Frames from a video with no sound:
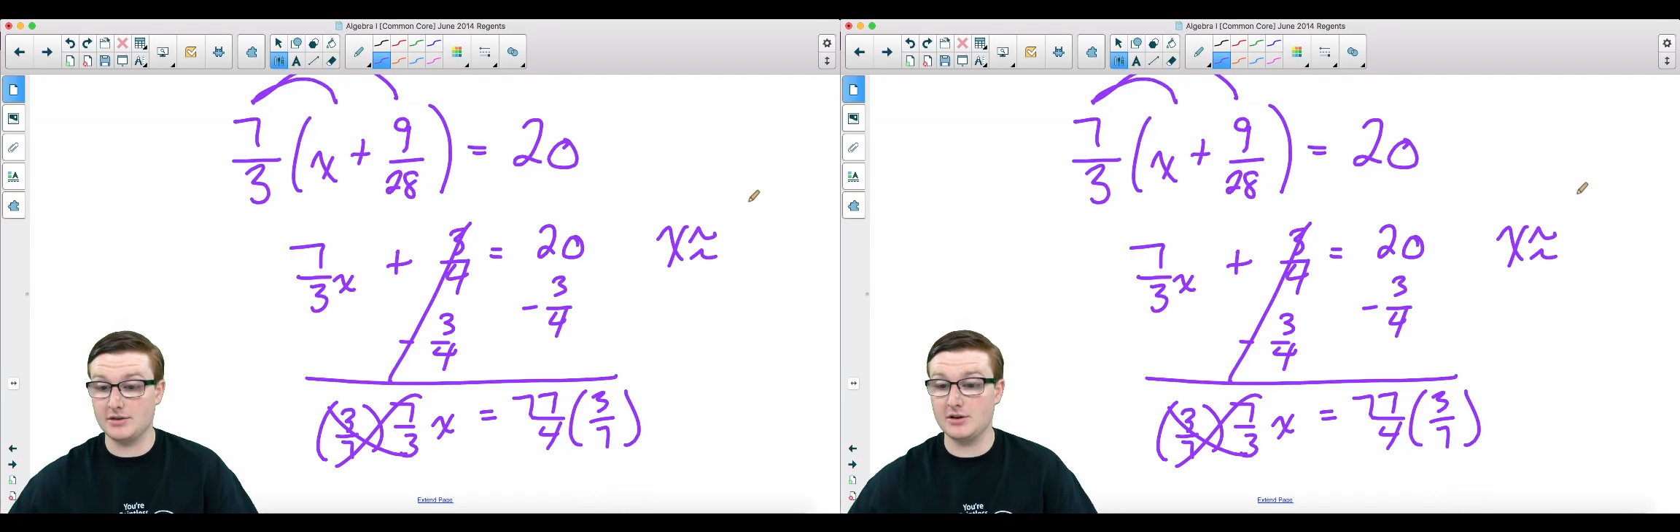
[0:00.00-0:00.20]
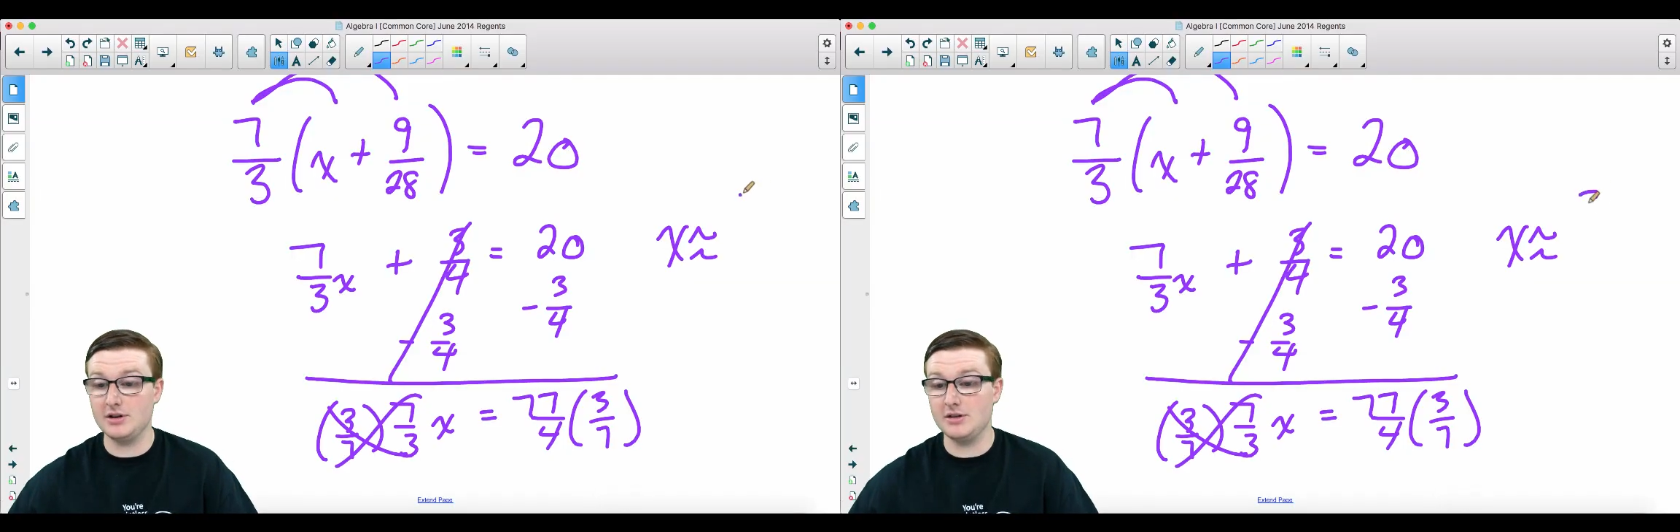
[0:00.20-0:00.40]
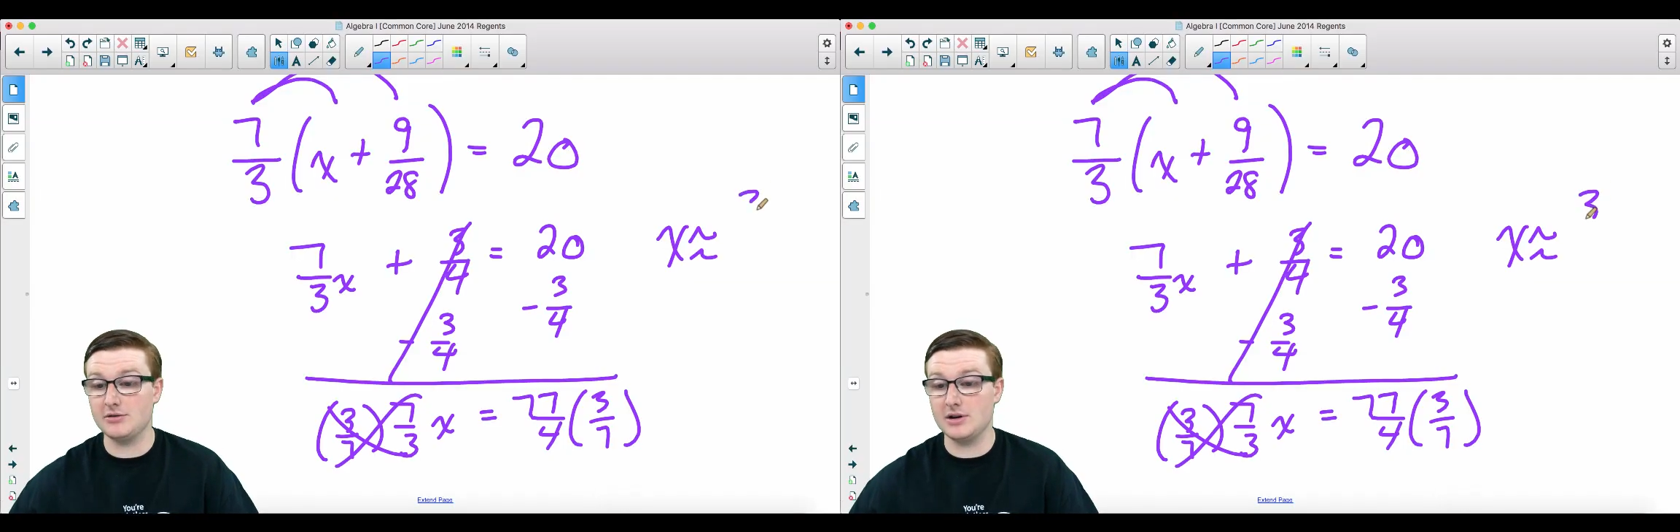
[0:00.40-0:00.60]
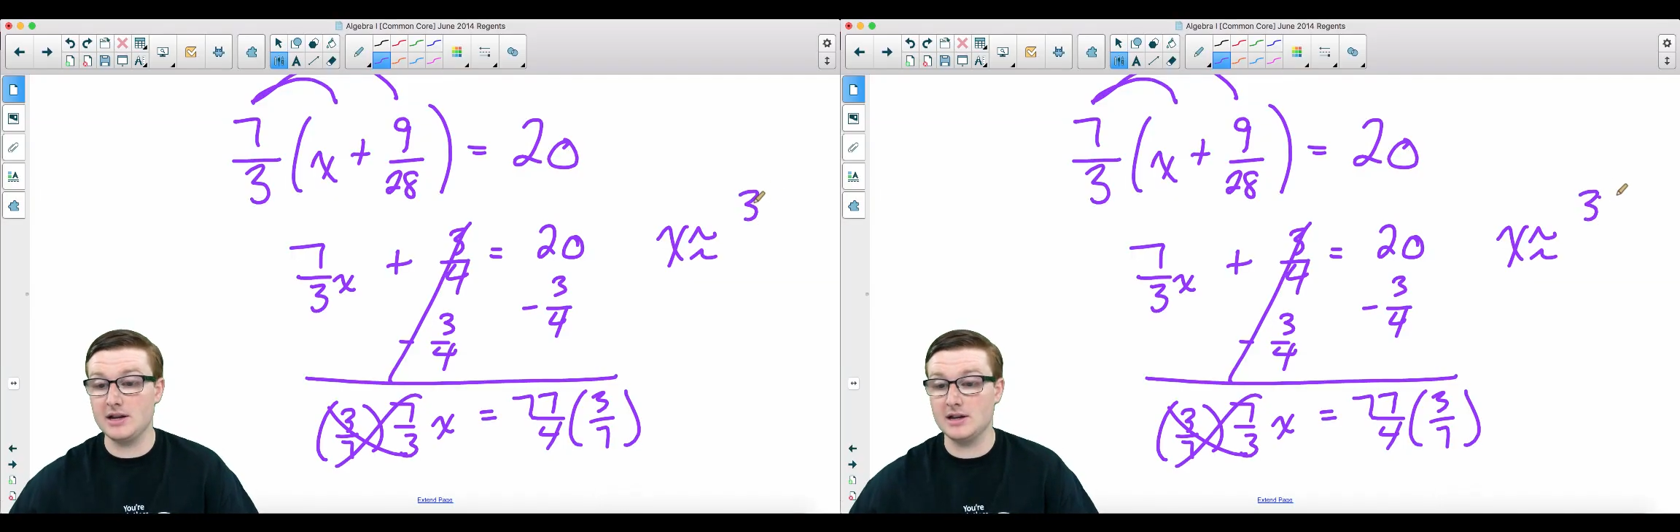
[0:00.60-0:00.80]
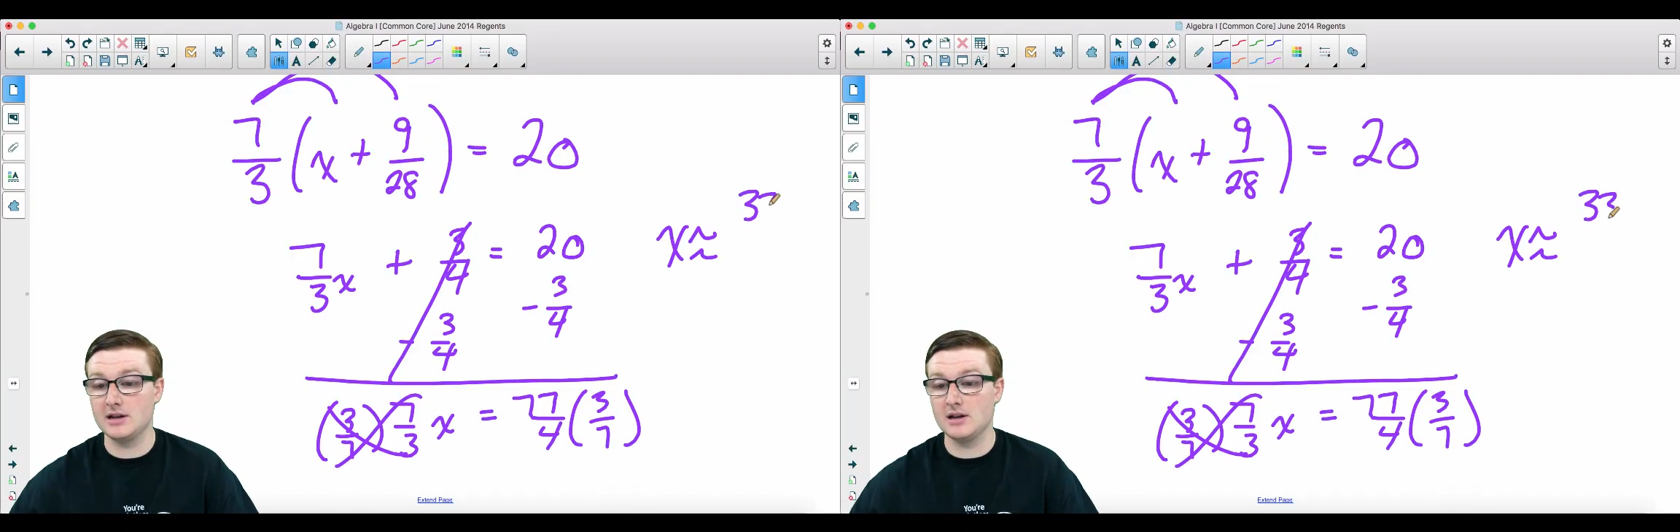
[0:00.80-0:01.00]

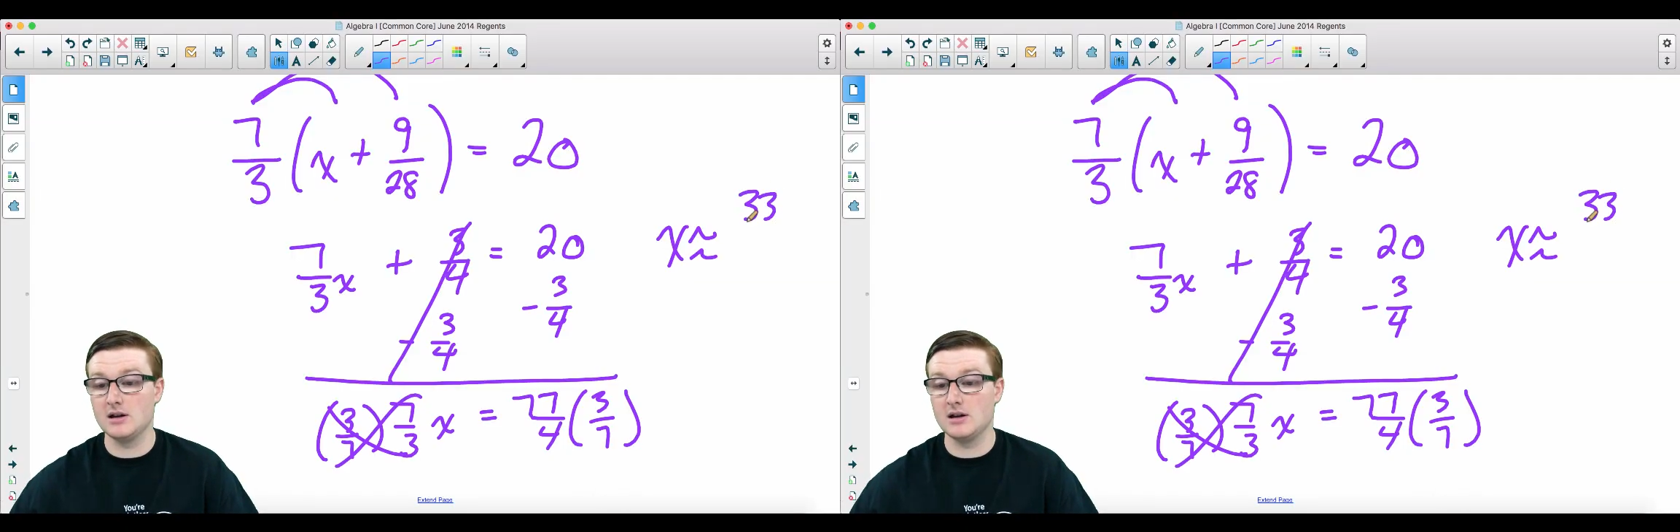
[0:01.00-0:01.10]
33